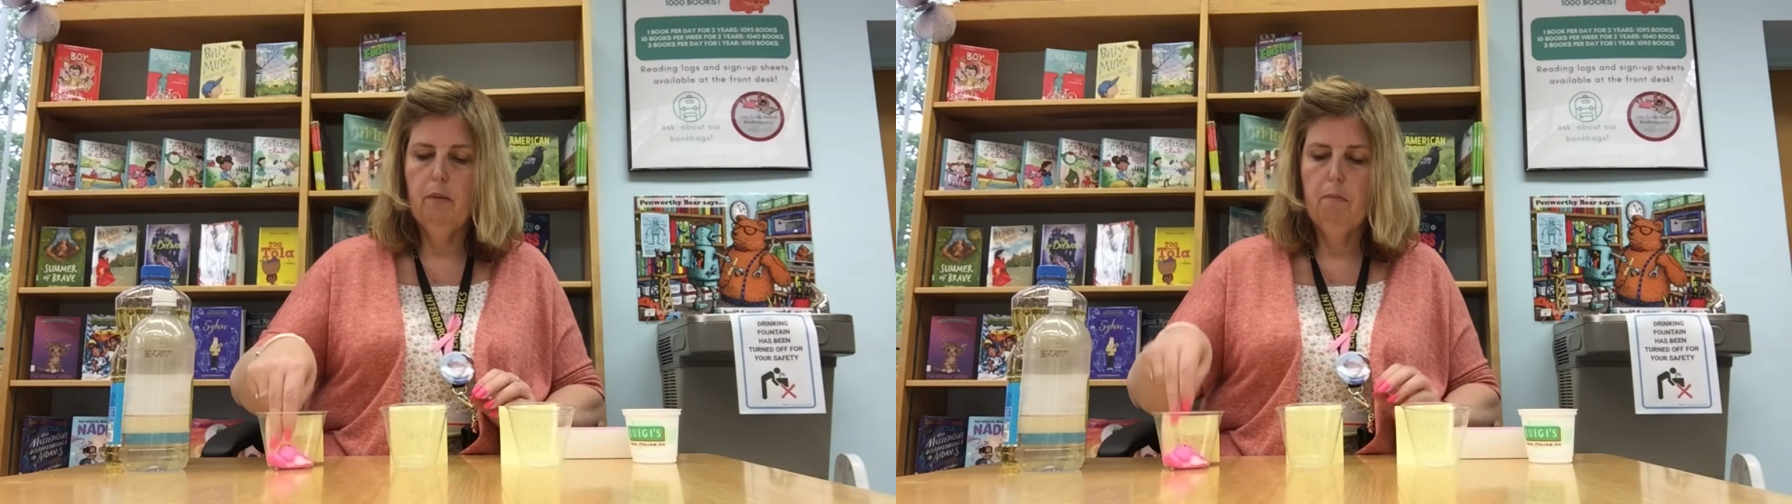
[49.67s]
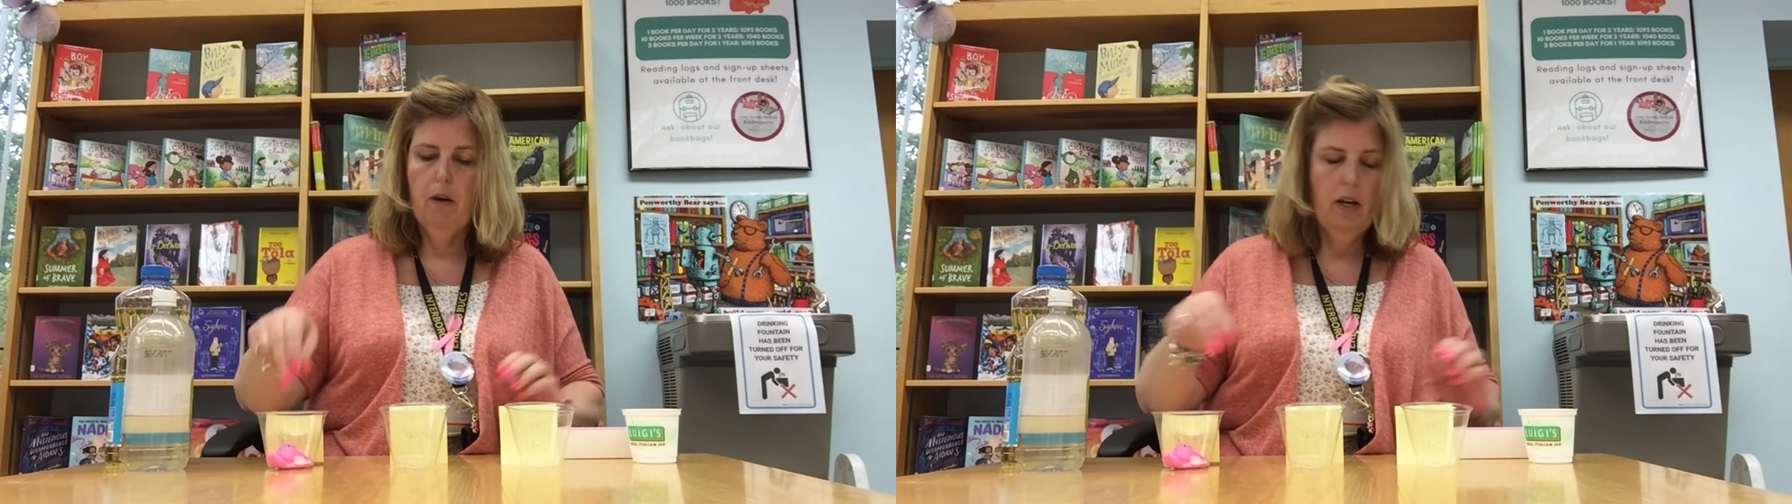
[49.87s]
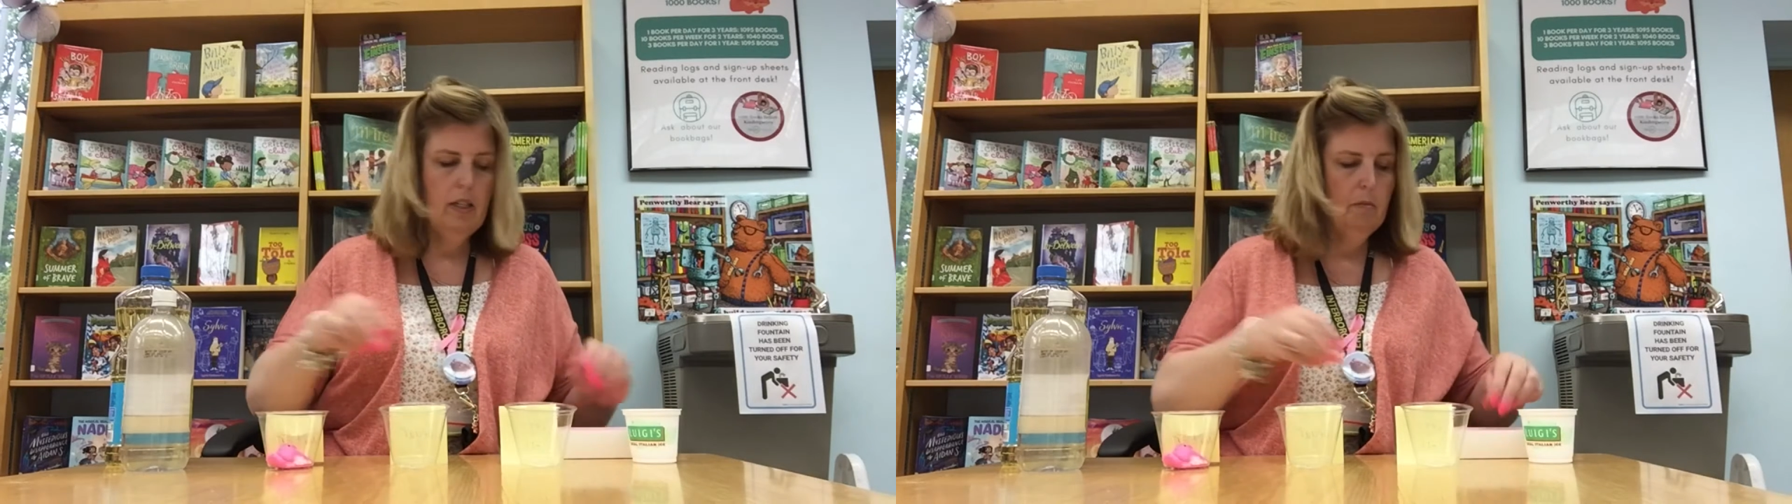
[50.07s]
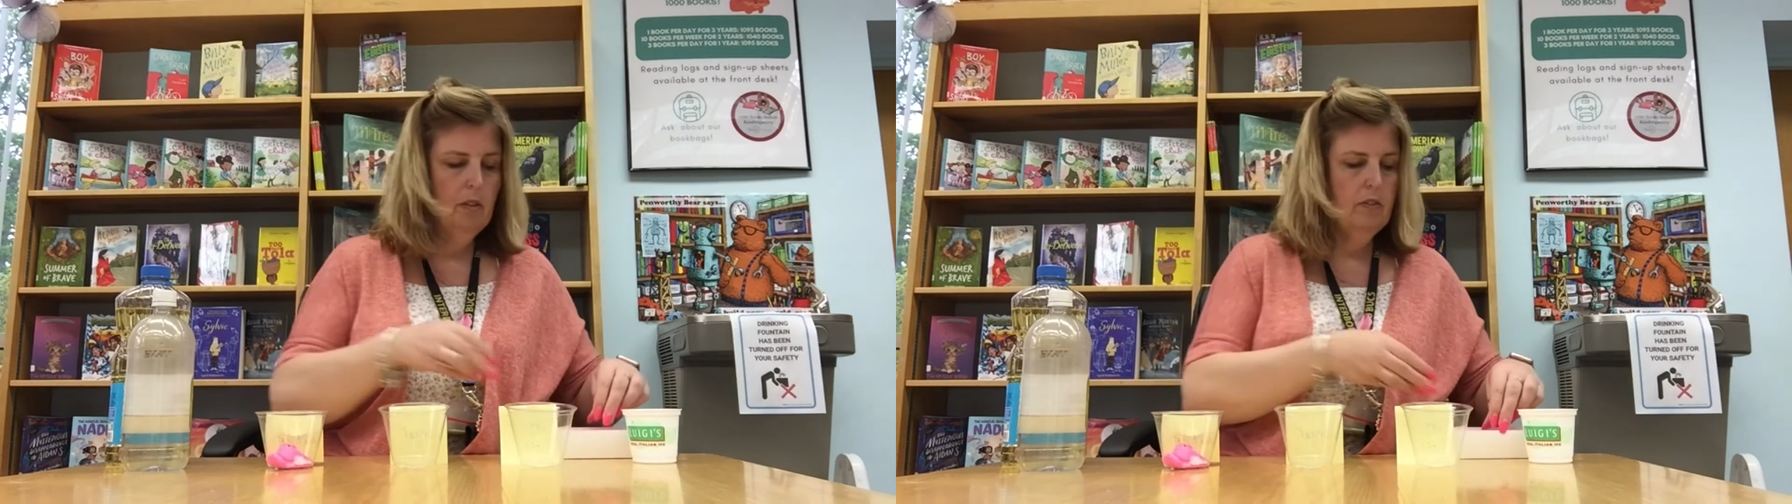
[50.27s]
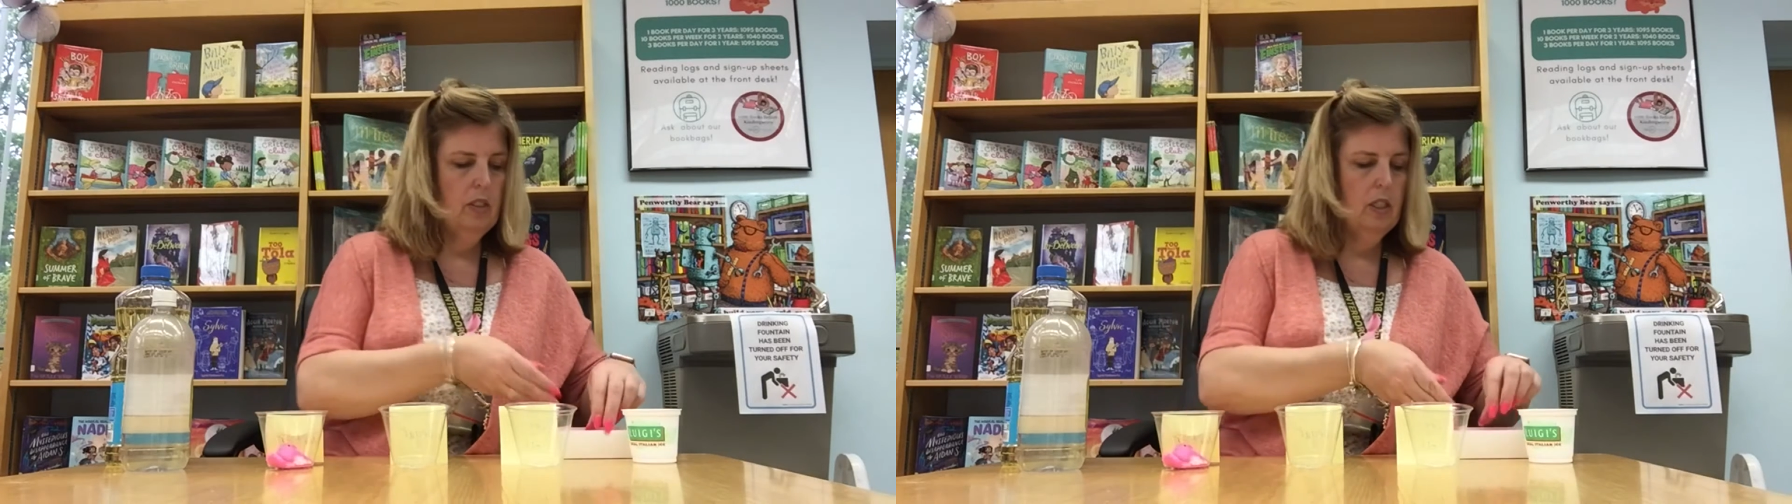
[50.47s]
bottom
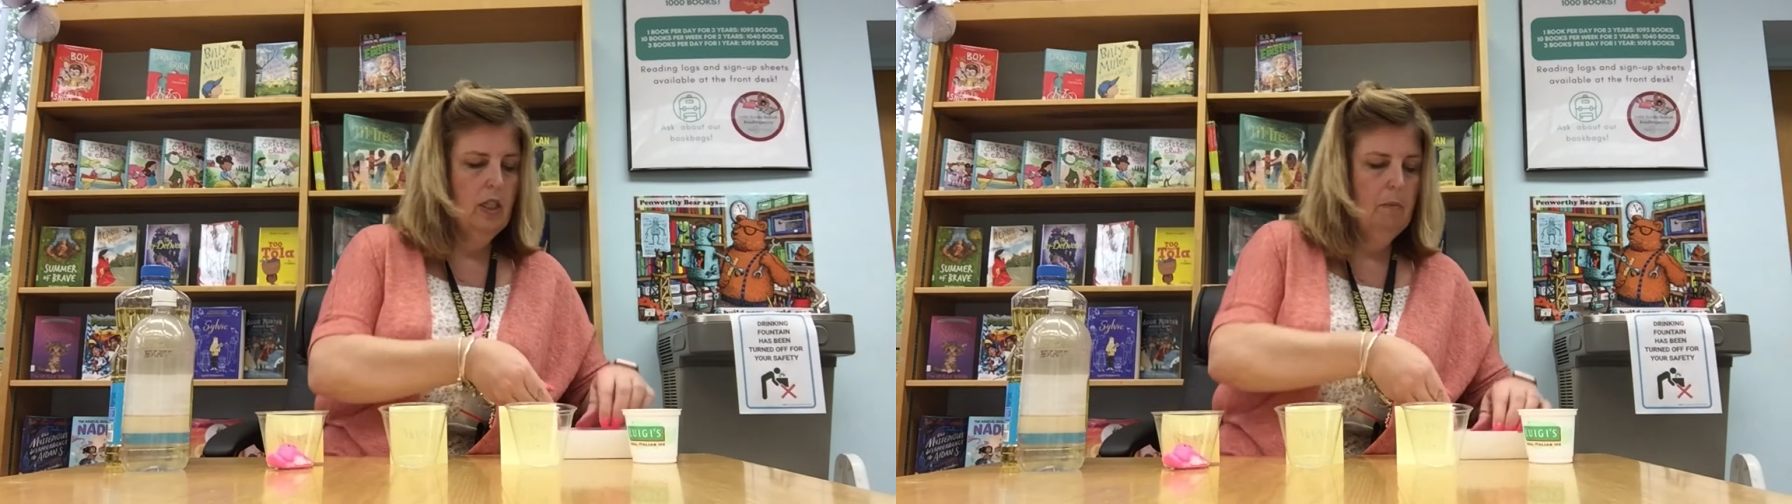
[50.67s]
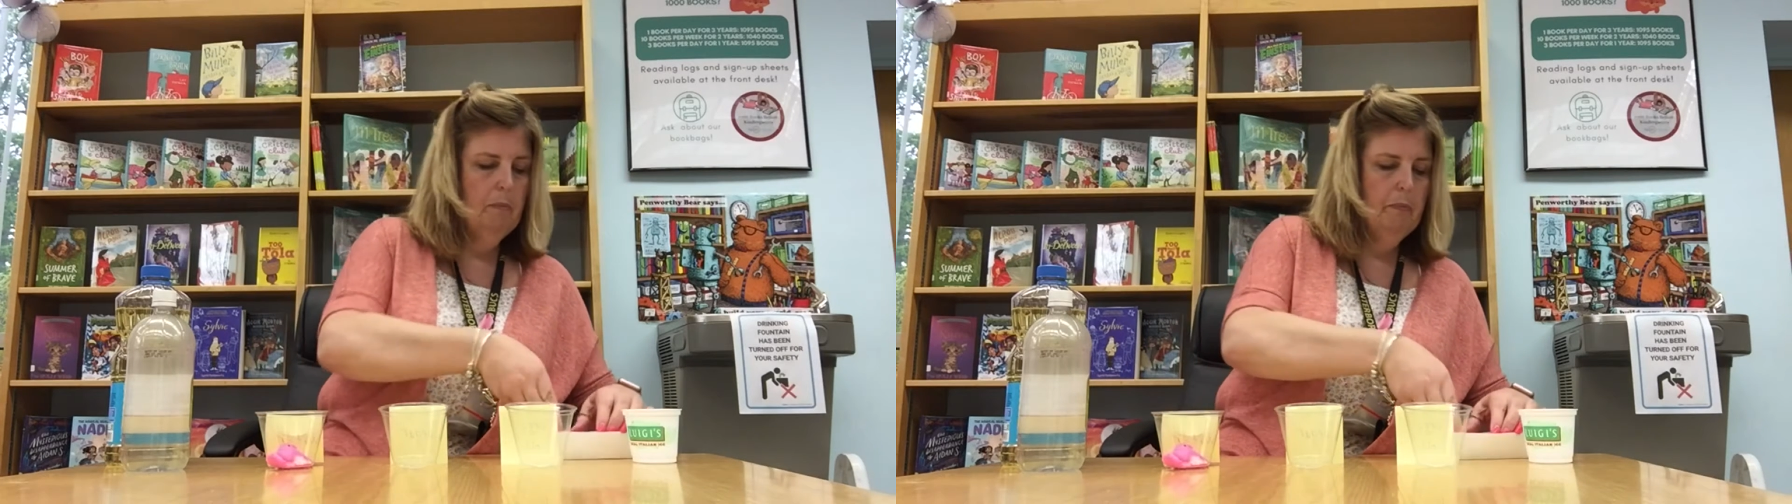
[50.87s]
of our cup.